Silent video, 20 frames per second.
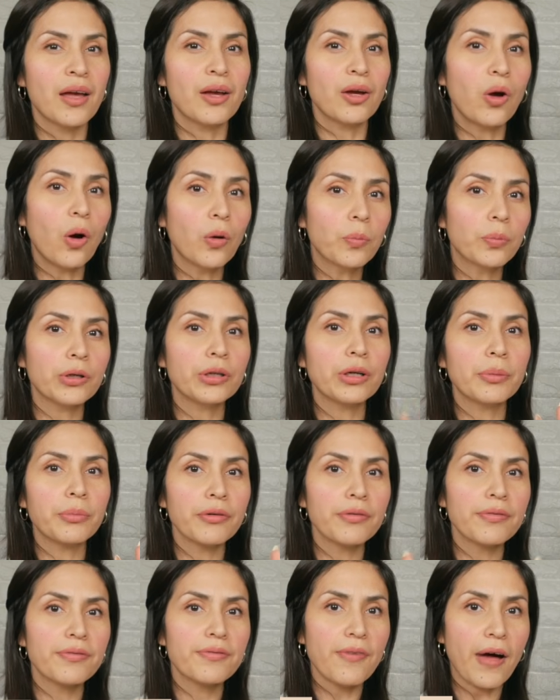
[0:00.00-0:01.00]
Culprit
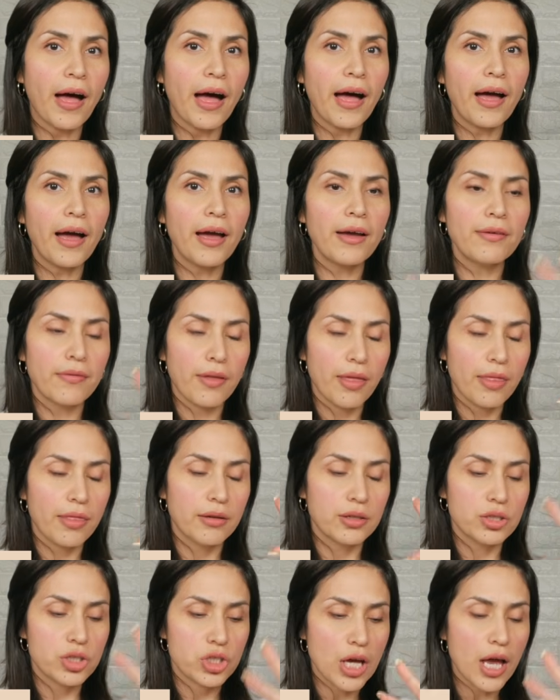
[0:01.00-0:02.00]
number 5,
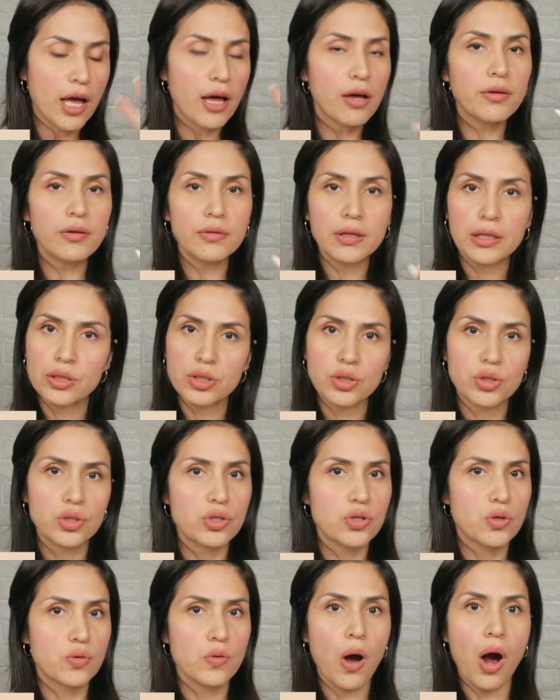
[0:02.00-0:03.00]
the gel is
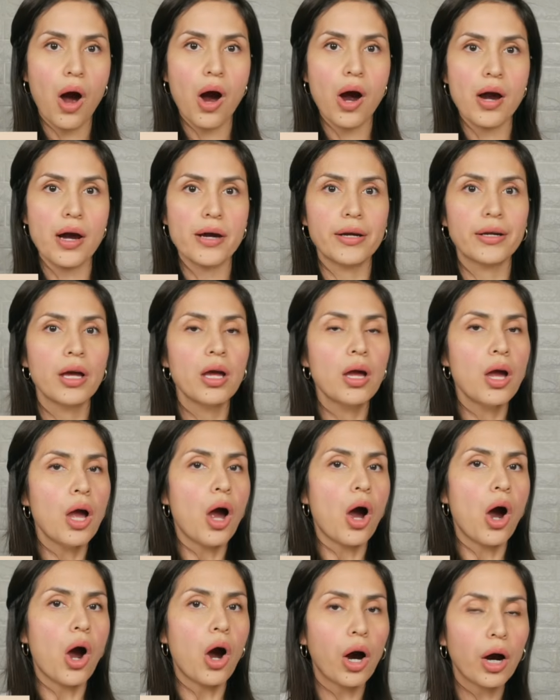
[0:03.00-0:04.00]
too hard.
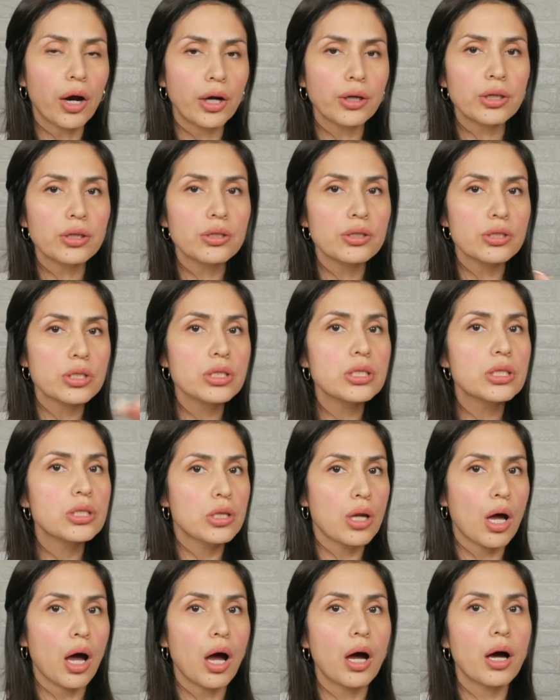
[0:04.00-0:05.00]
Harder does
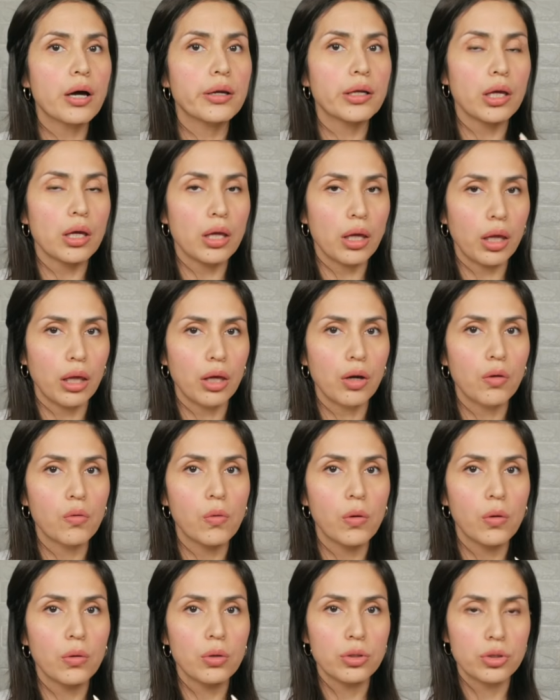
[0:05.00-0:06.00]
not
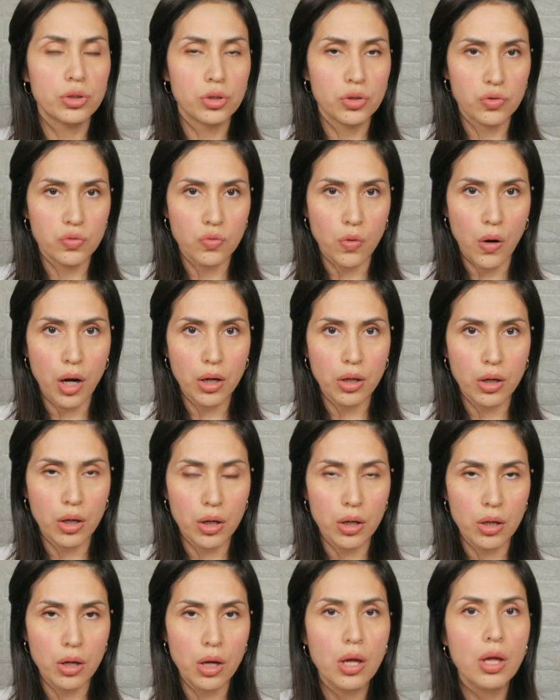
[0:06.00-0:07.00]
equal
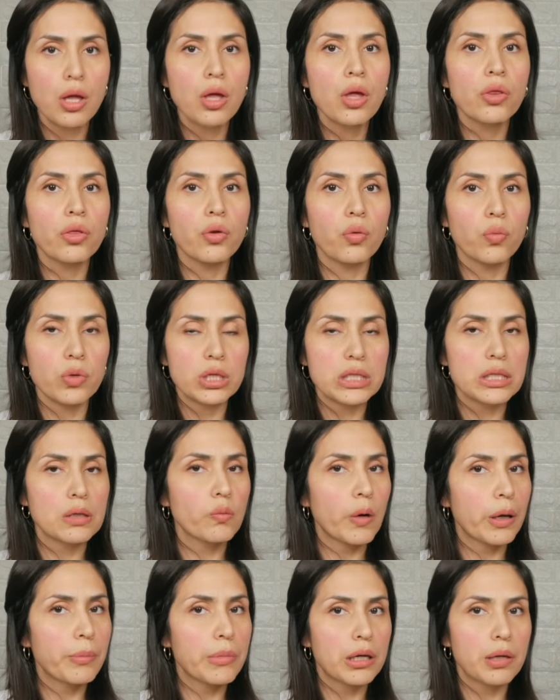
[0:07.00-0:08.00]
stronger. The reason
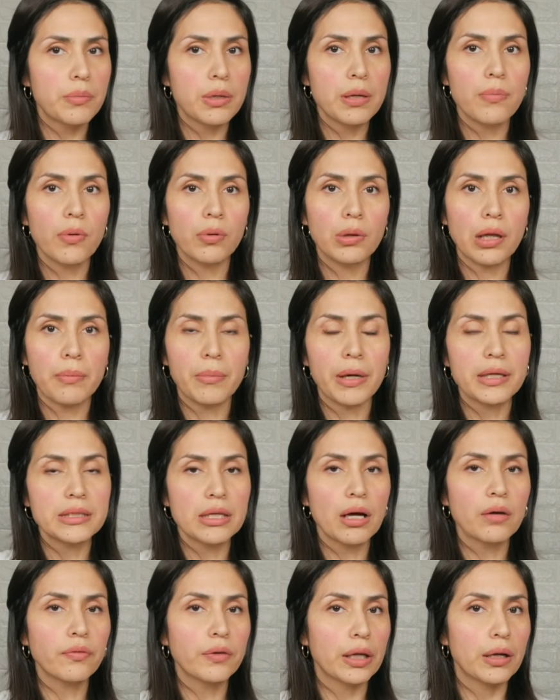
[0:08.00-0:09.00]
why many people like
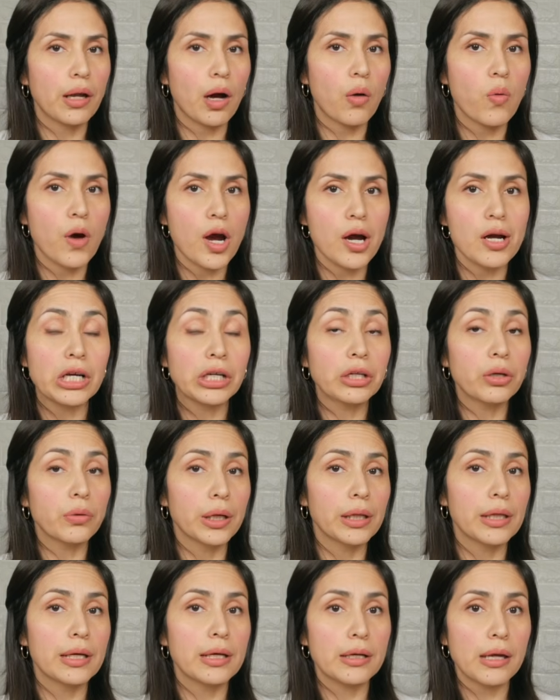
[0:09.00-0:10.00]
myself cannot wear
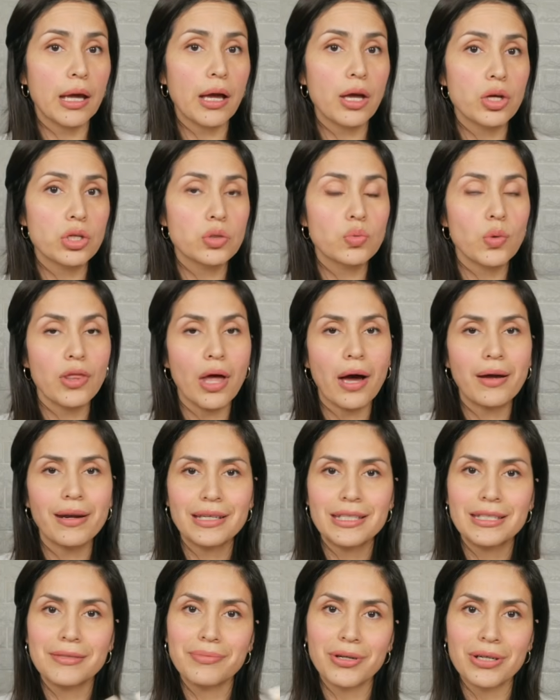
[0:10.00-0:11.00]
acrylic nails without
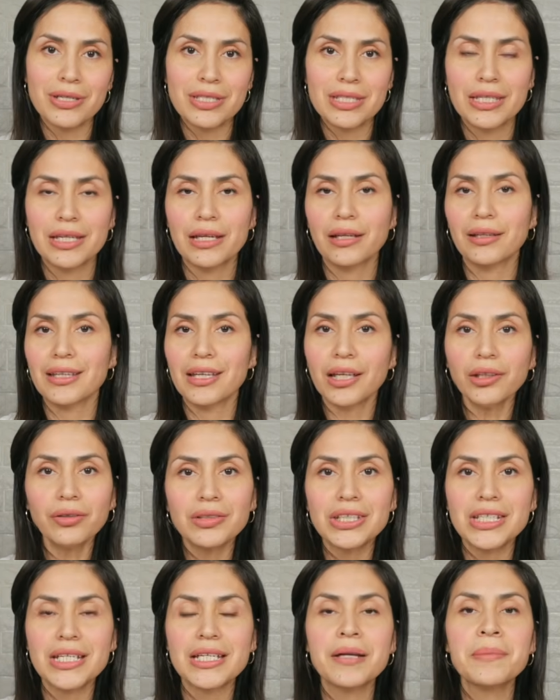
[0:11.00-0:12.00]
experiencing
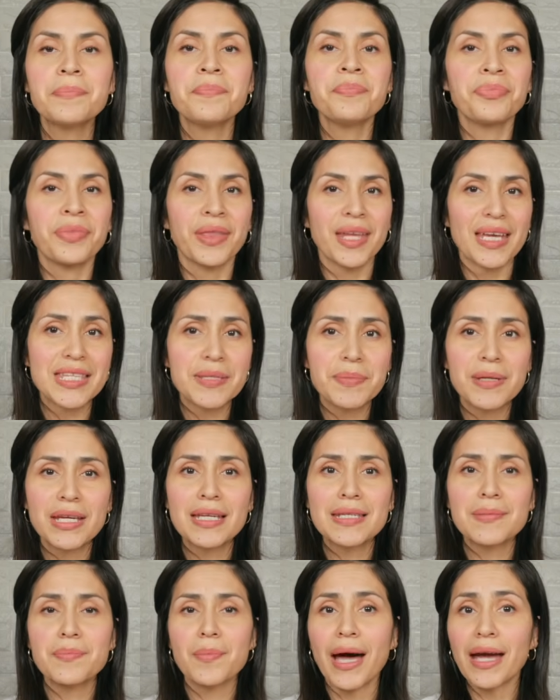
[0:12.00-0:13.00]
lifting is
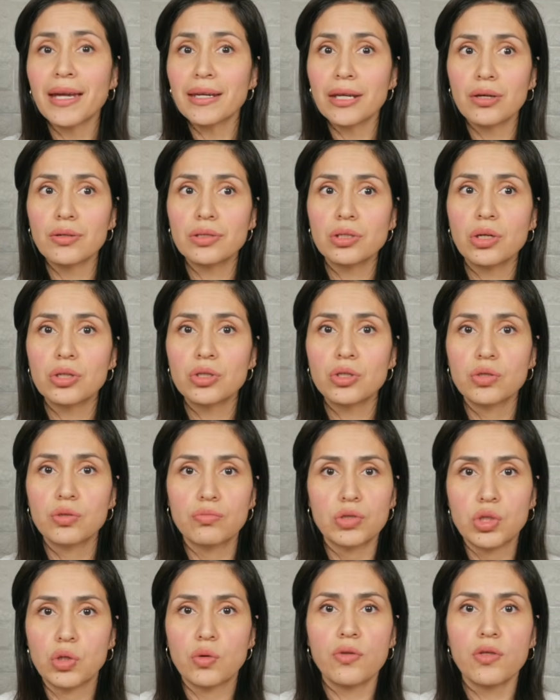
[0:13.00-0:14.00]
because my nails are
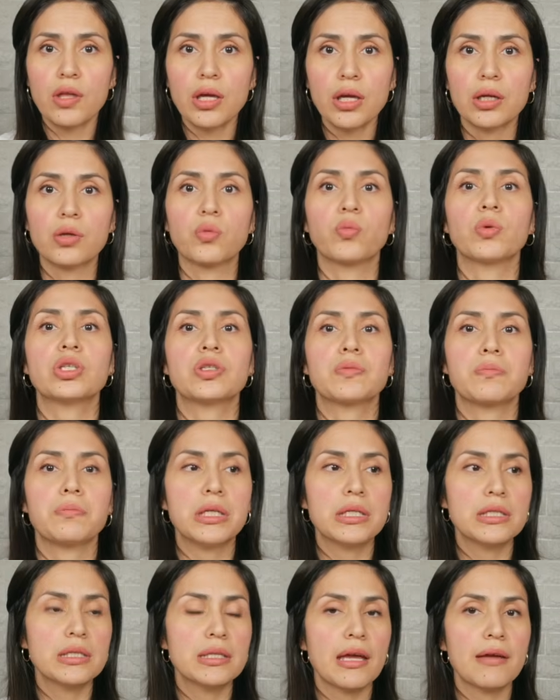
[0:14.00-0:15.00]
too thin, which
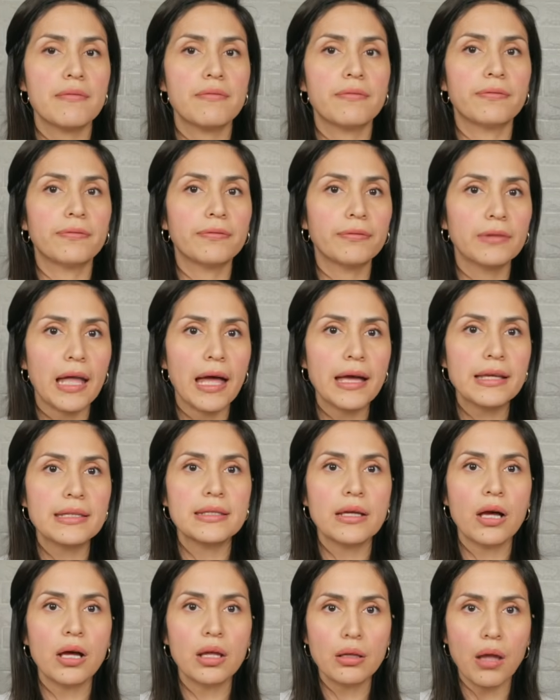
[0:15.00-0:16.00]
means they flex
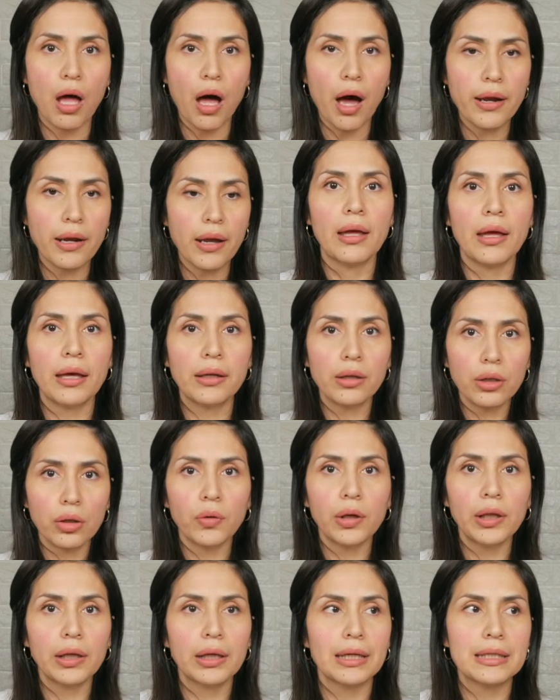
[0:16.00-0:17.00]
a lot, and
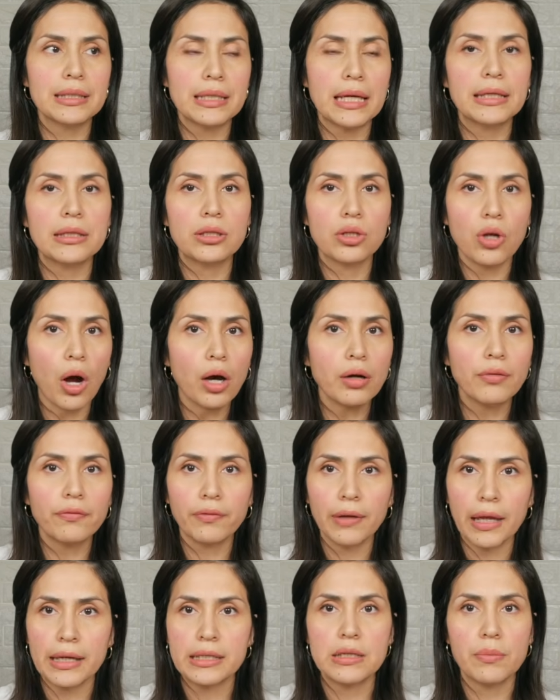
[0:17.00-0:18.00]
acrylic is a
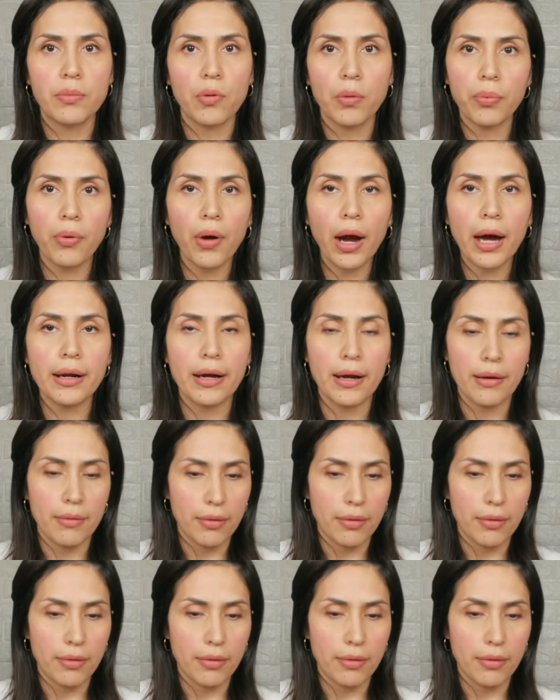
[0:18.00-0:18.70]
non-flexible product.